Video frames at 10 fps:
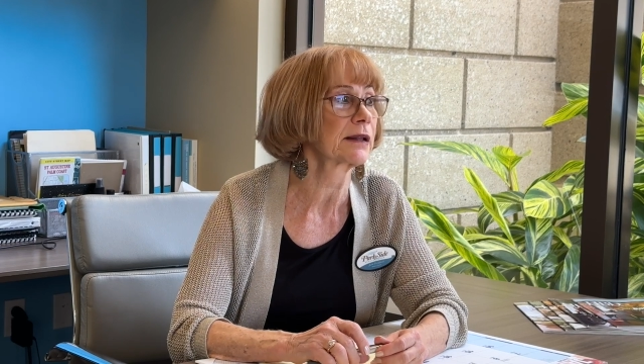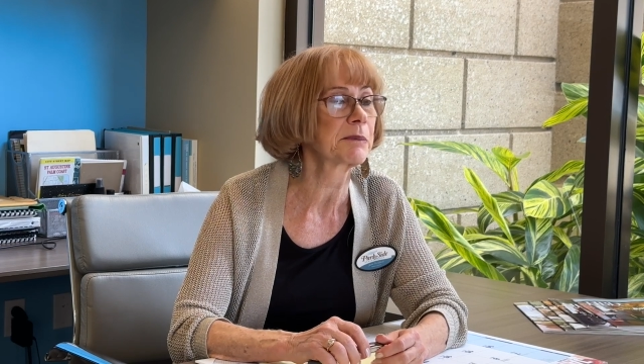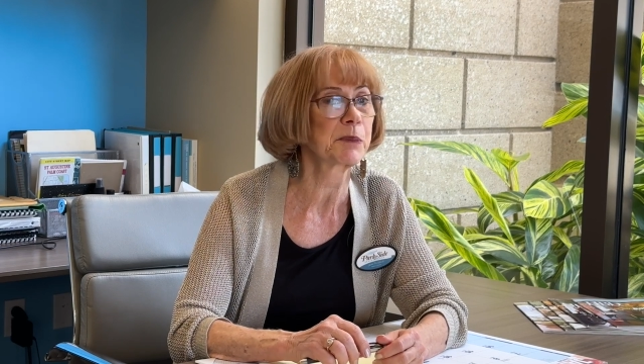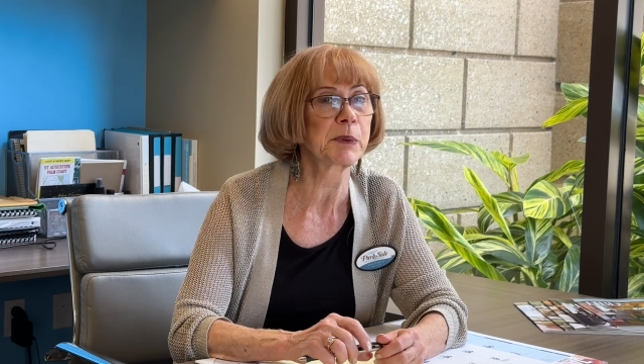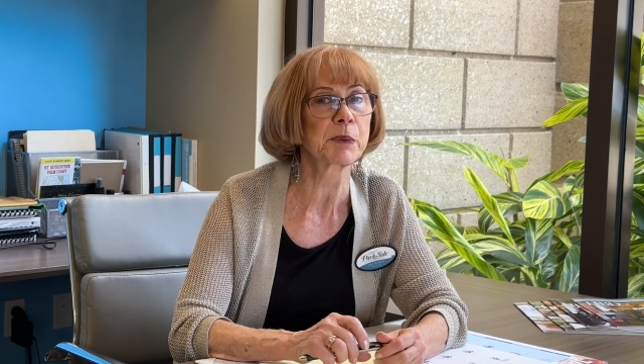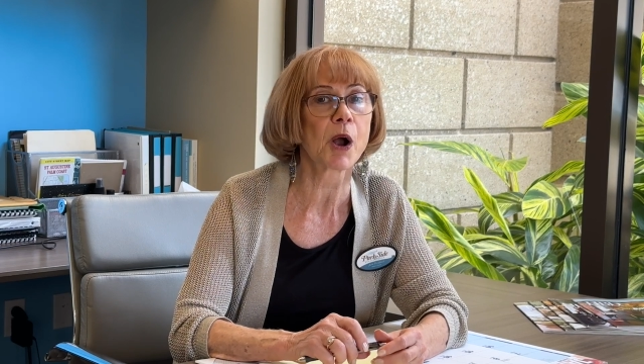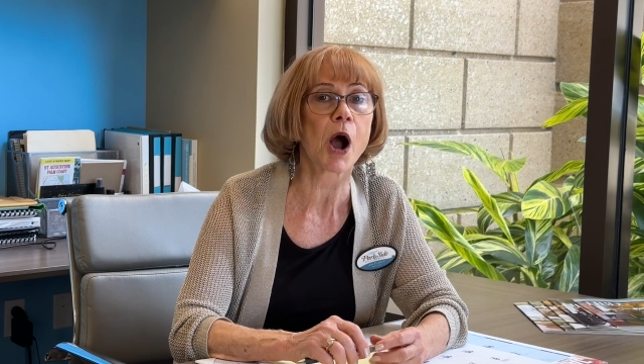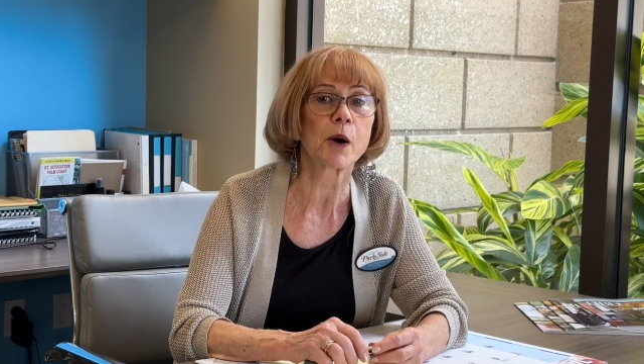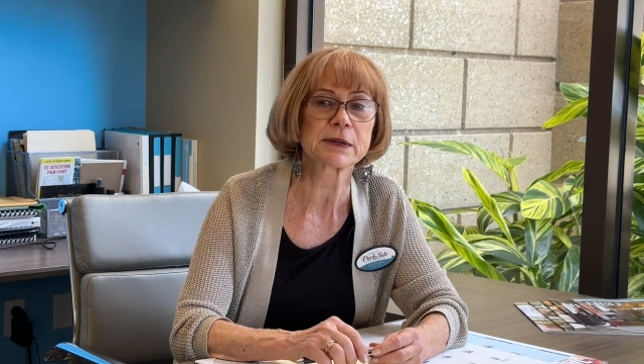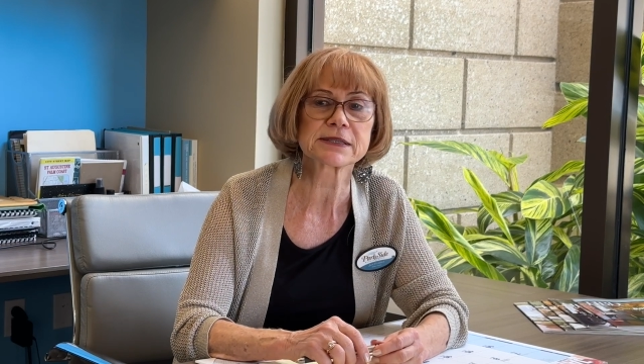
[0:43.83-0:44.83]
I mean, we were
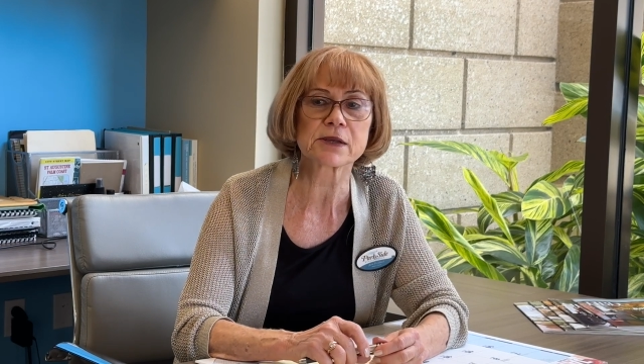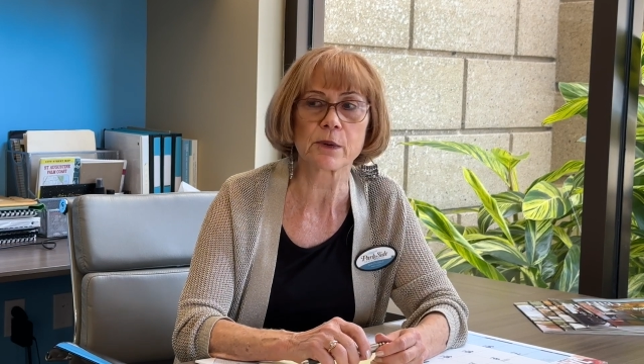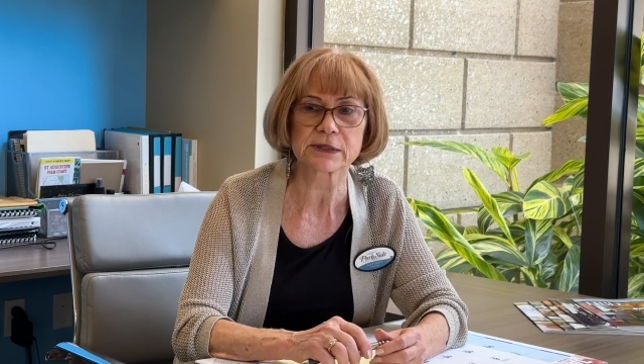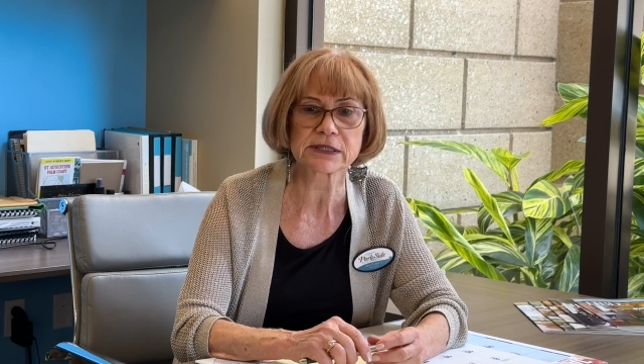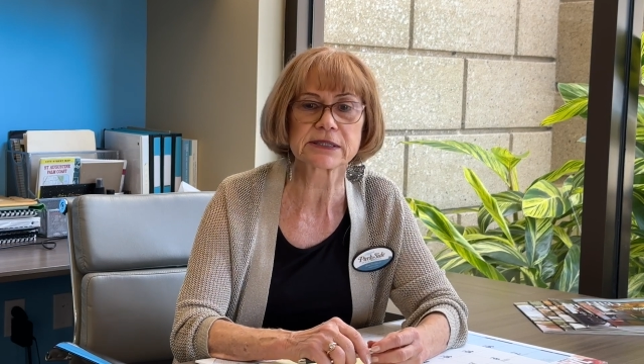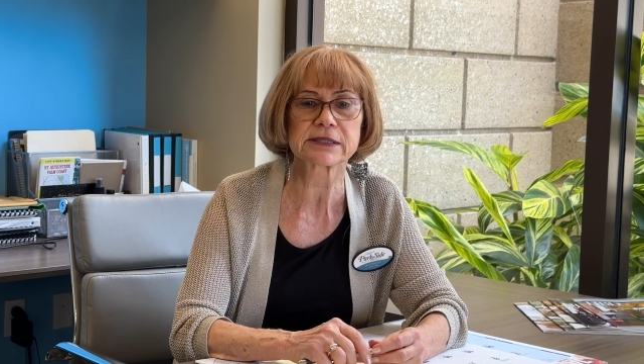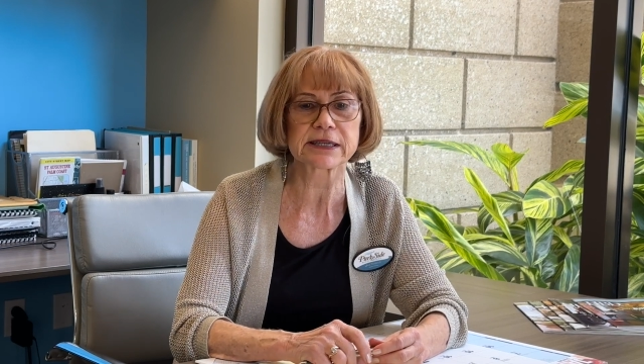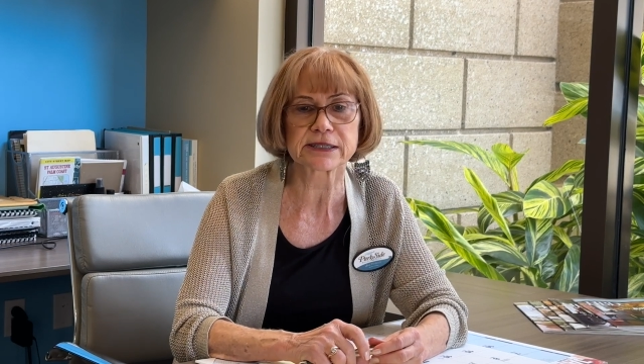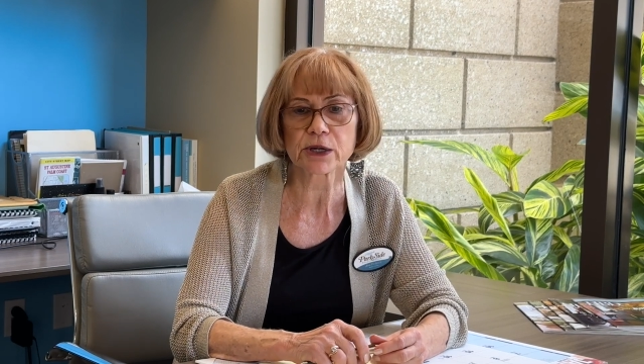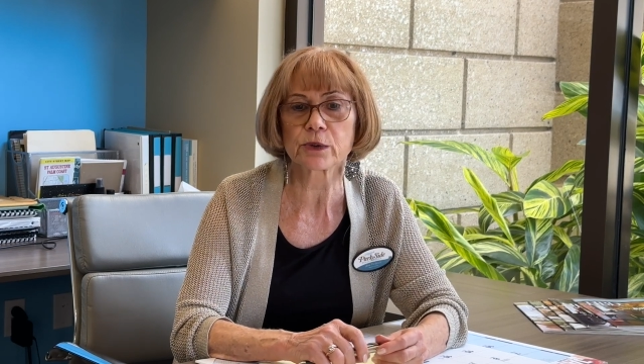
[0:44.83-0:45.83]
always going to
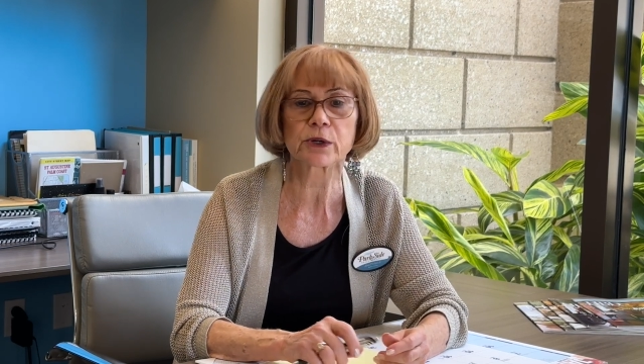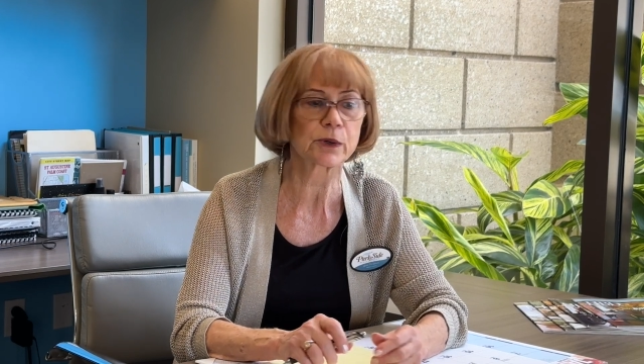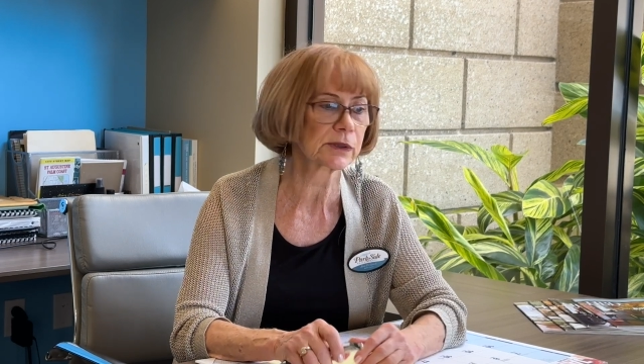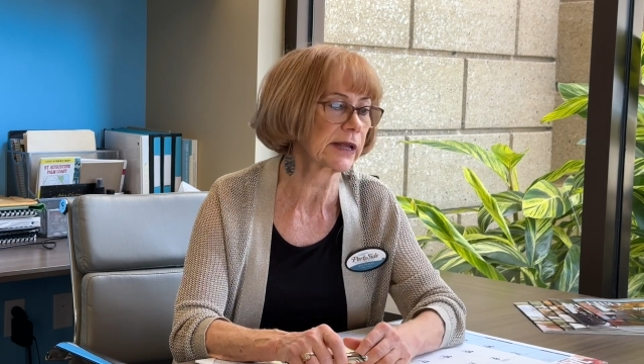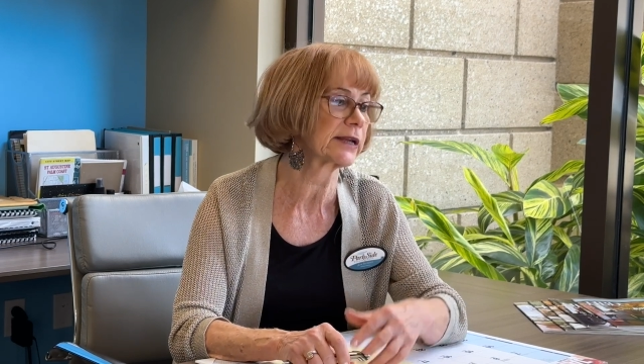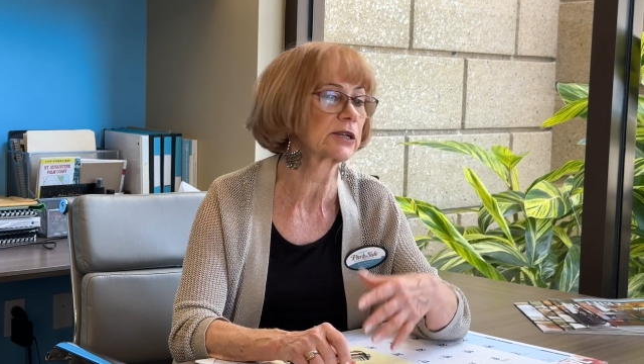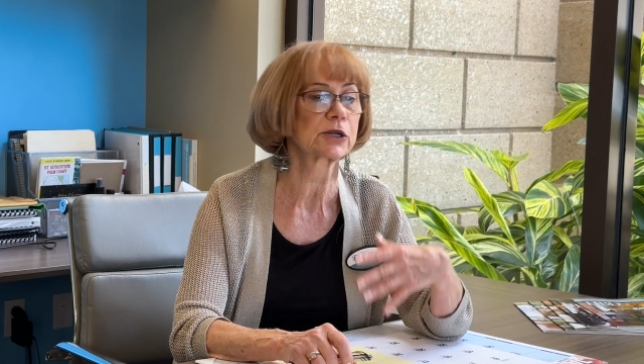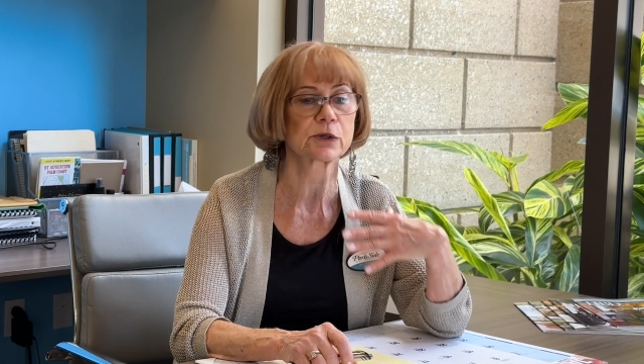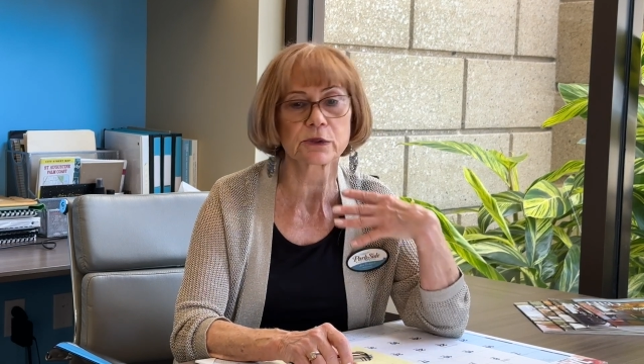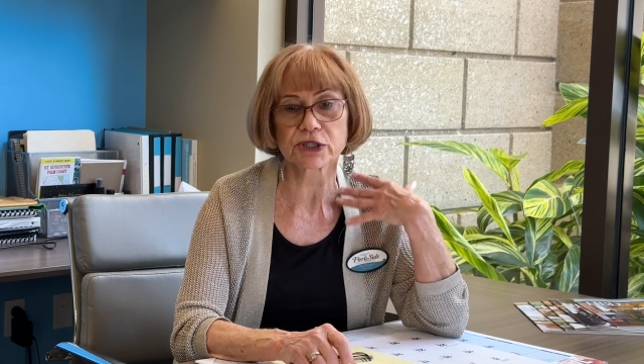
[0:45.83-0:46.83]
Daytona,
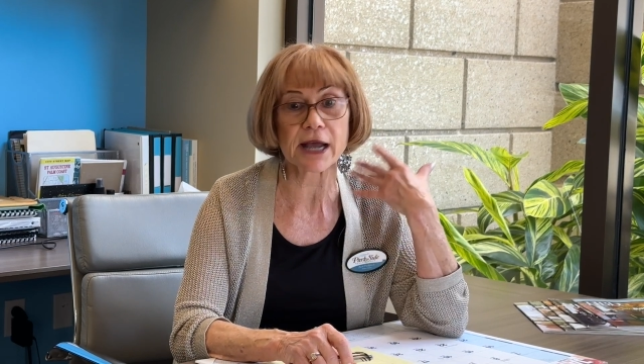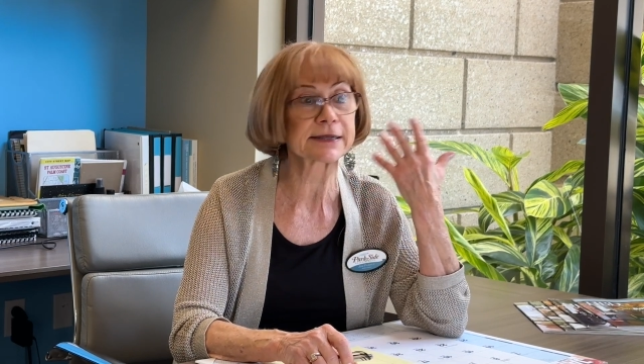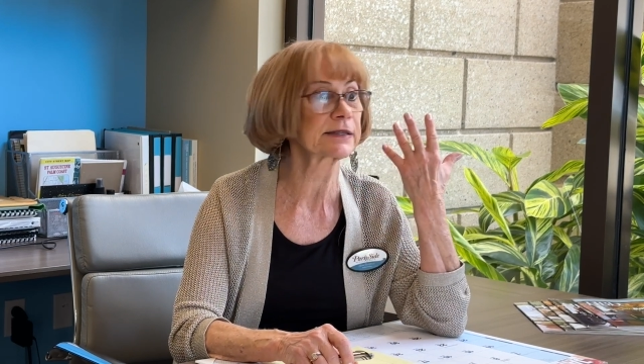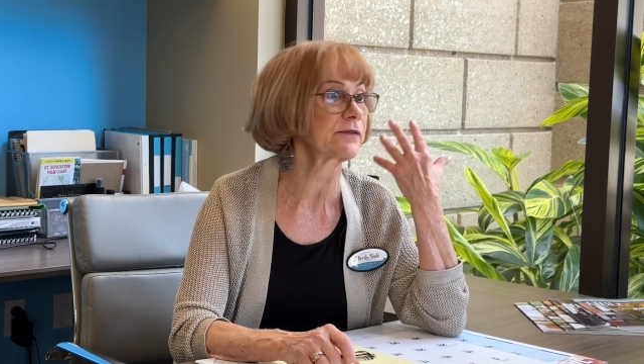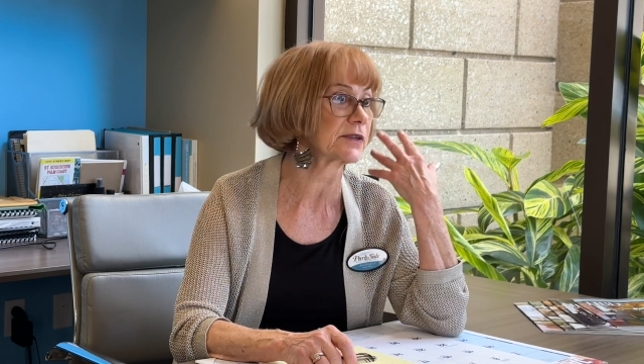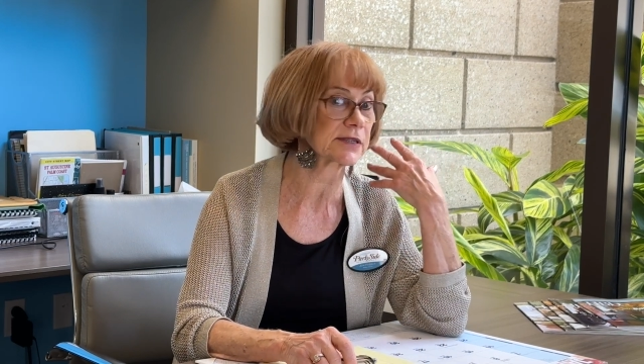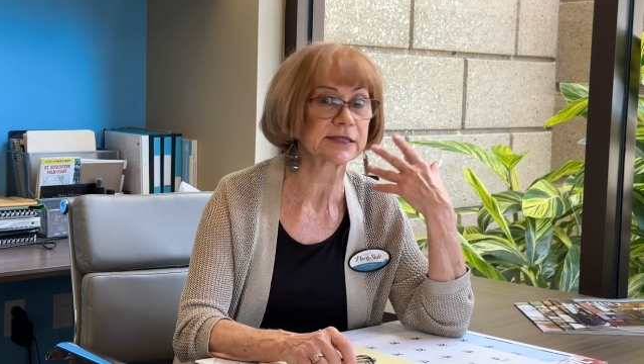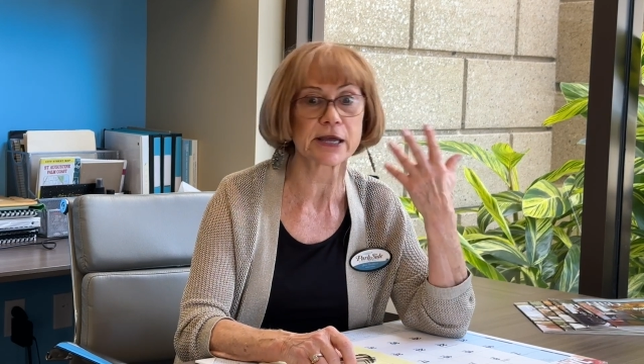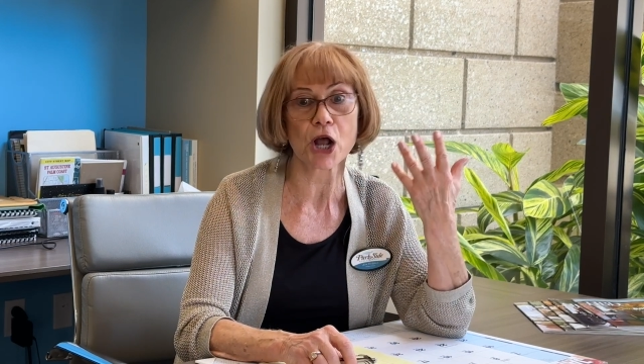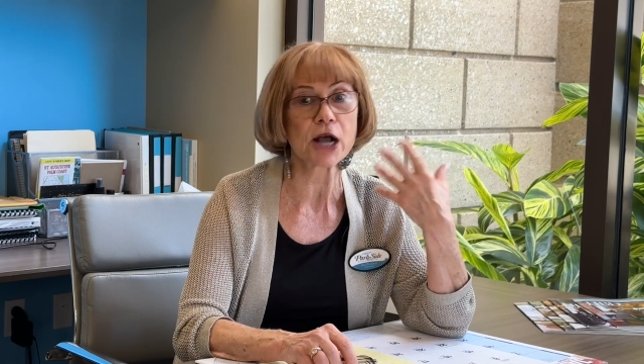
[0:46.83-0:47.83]
Orlando, Jacksonville,
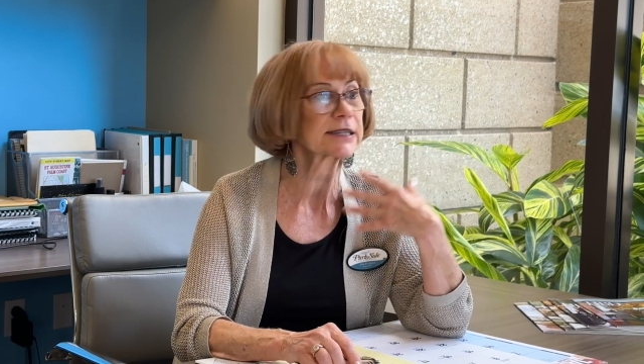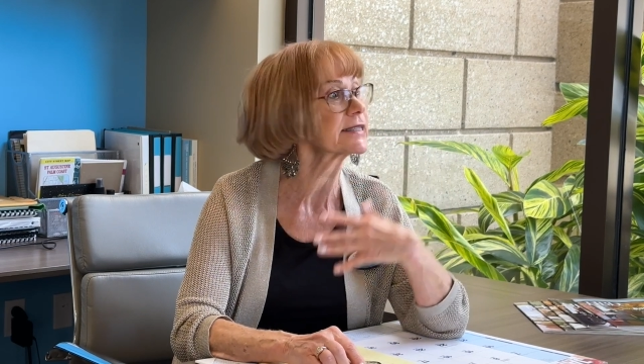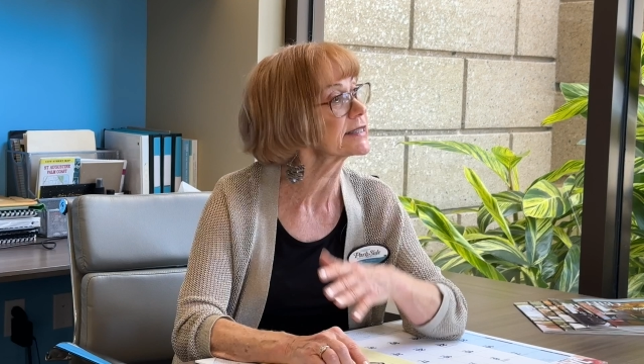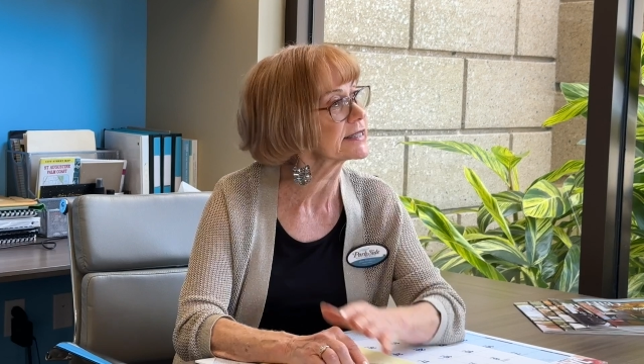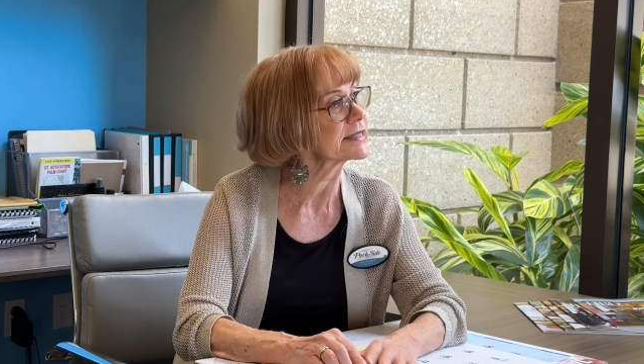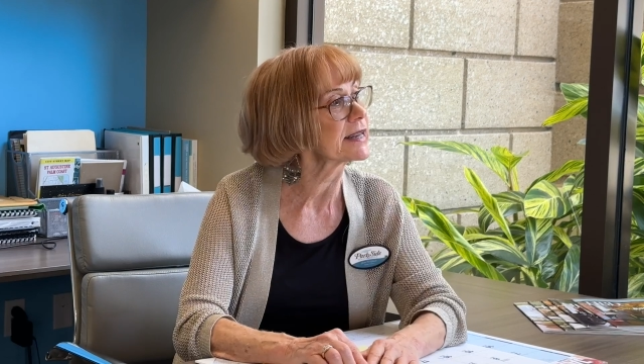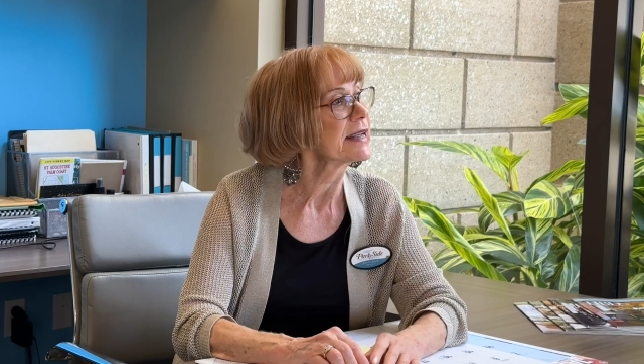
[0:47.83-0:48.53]
St. Augustine